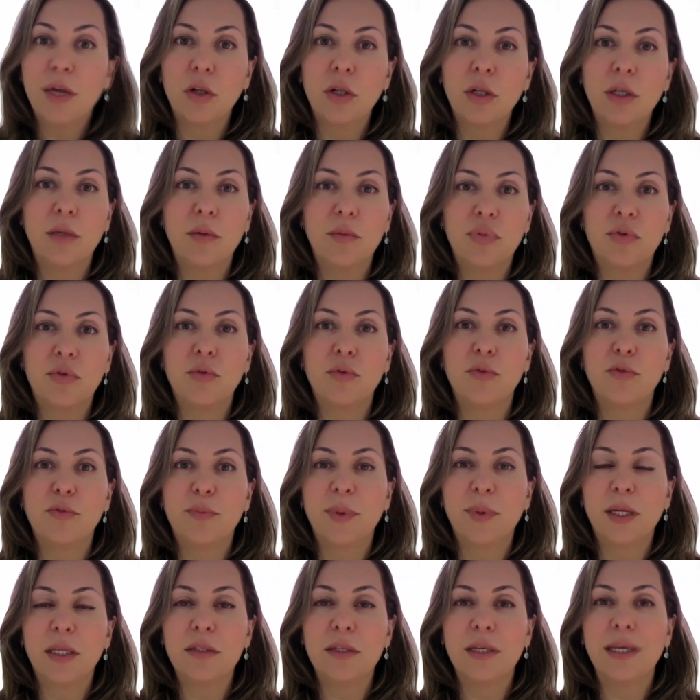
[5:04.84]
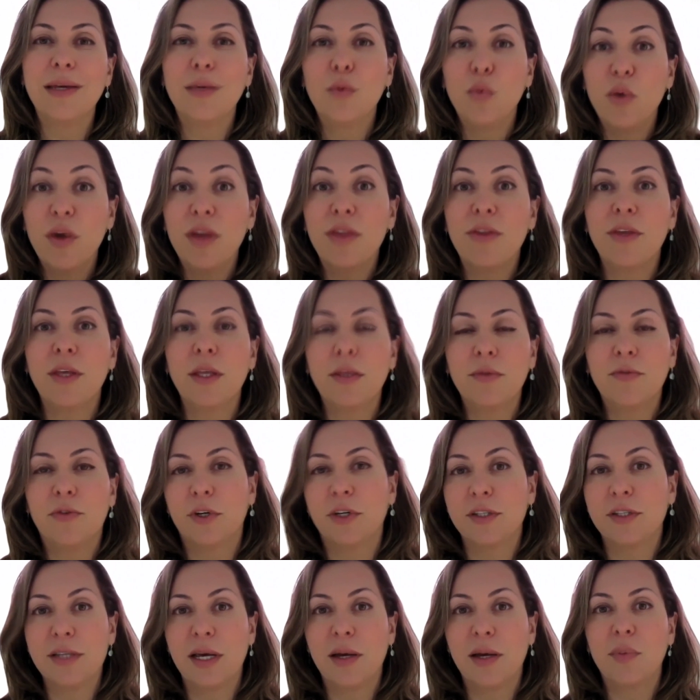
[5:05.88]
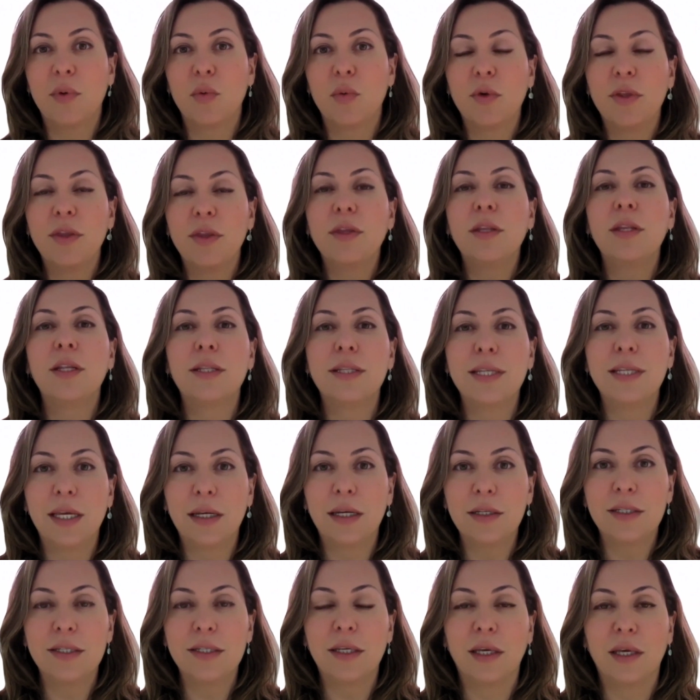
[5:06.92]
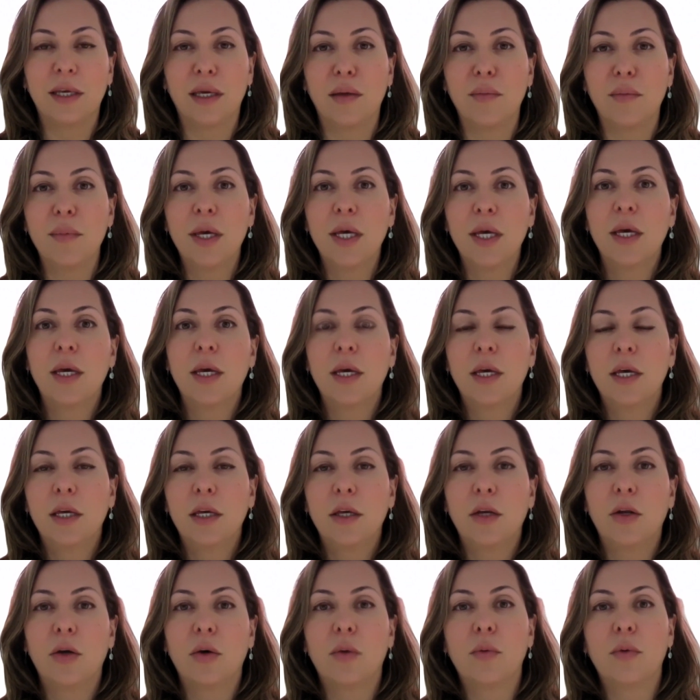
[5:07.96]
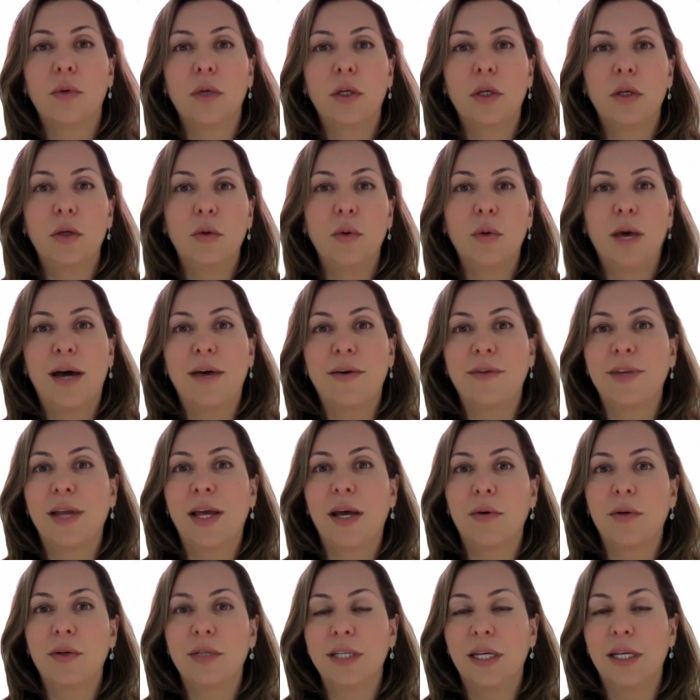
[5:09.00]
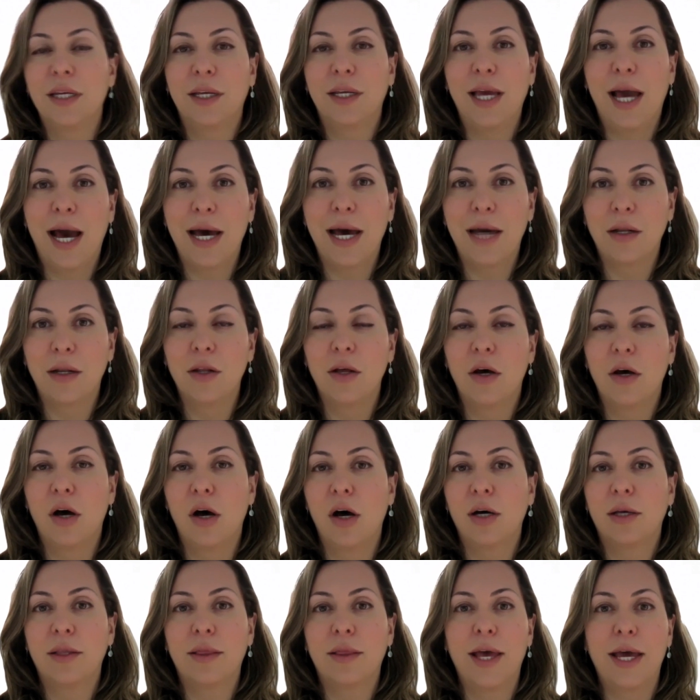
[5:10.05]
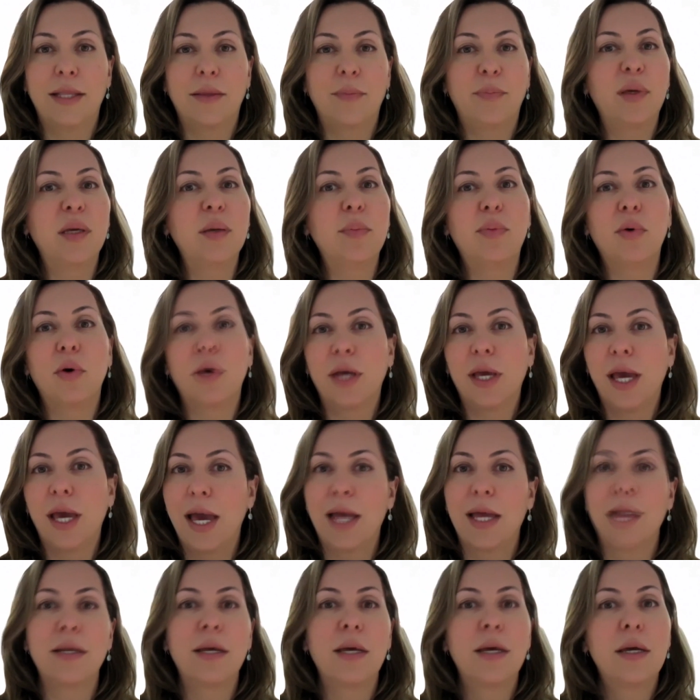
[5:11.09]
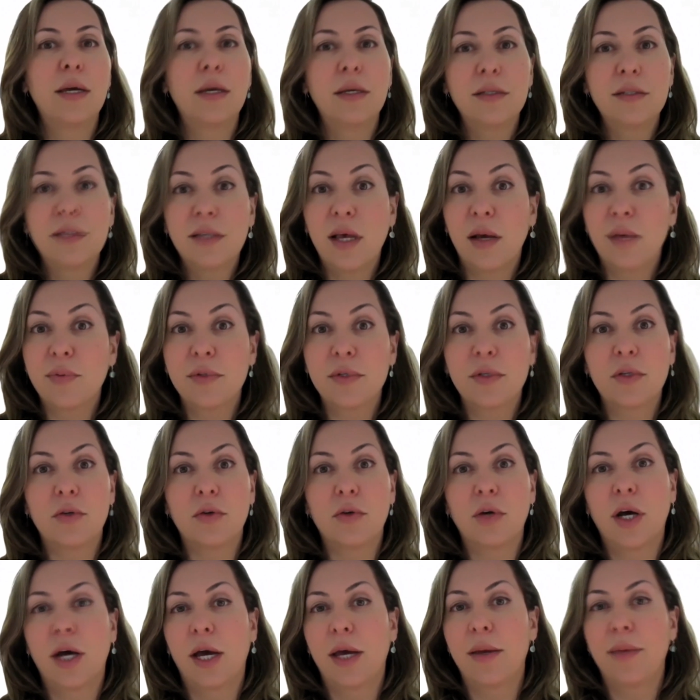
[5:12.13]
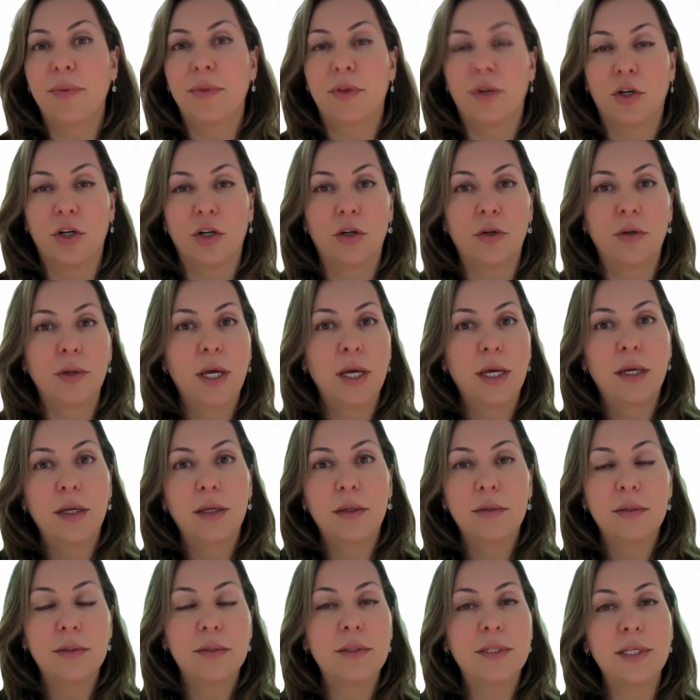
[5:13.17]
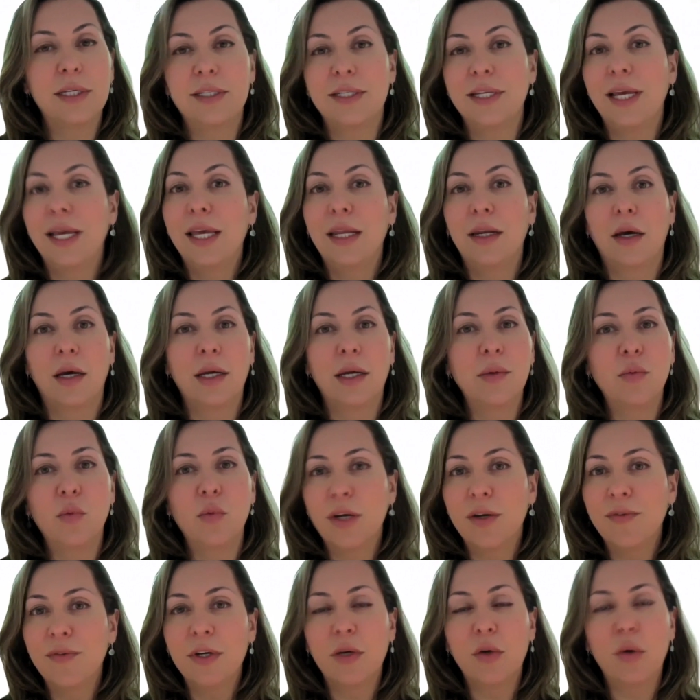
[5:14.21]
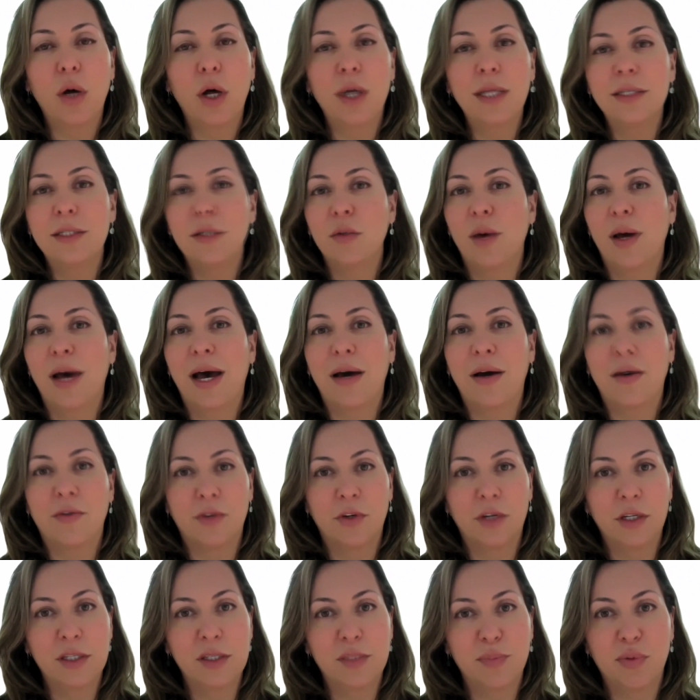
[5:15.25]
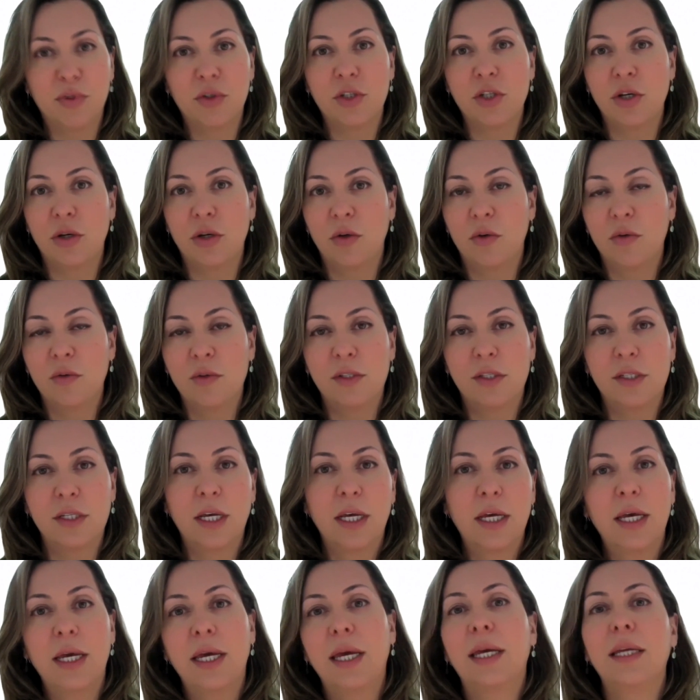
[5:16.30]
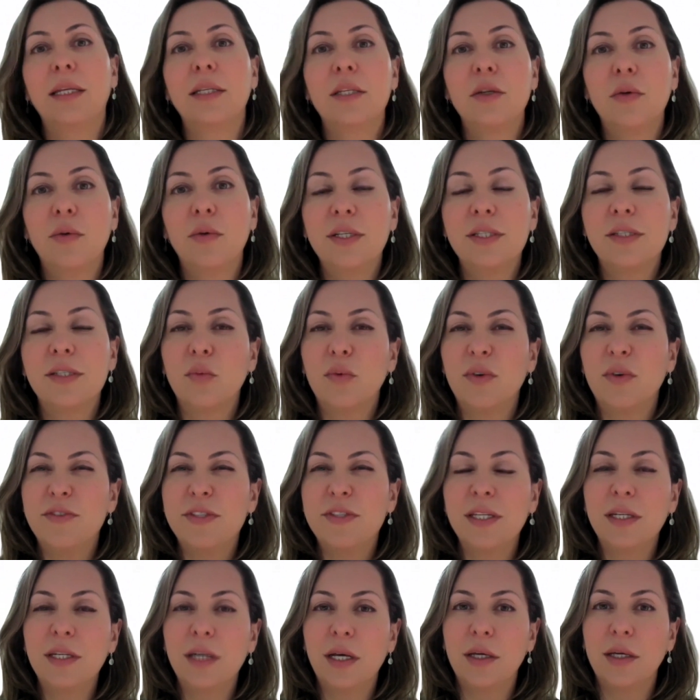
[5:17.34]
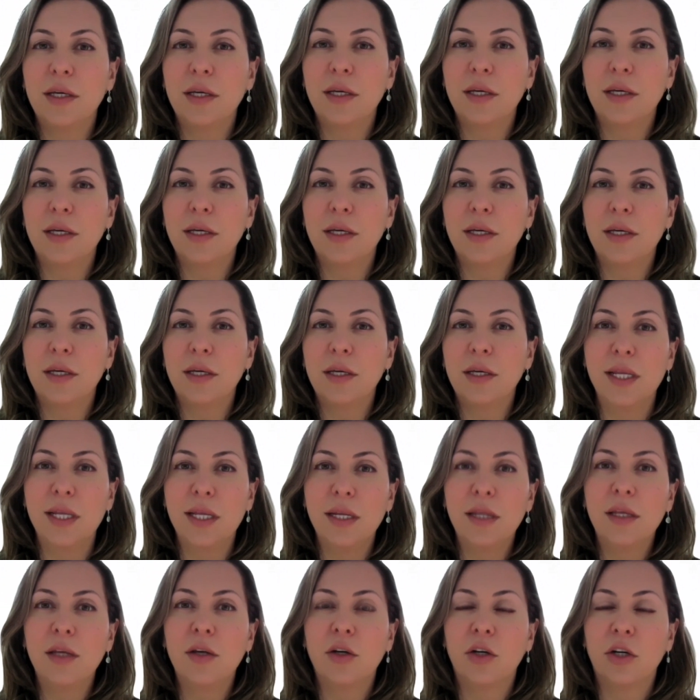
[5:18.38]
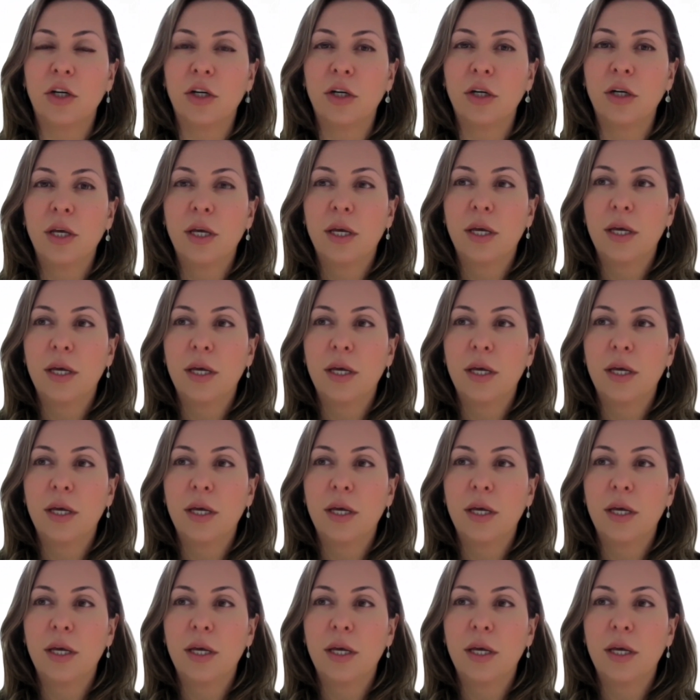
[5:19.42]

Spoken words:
improvement within, for example, within the data team. You know, you have now a data catalog that people can subscribe the data in whatever quality or however it's produced into it. So we've seen, I guess, some linear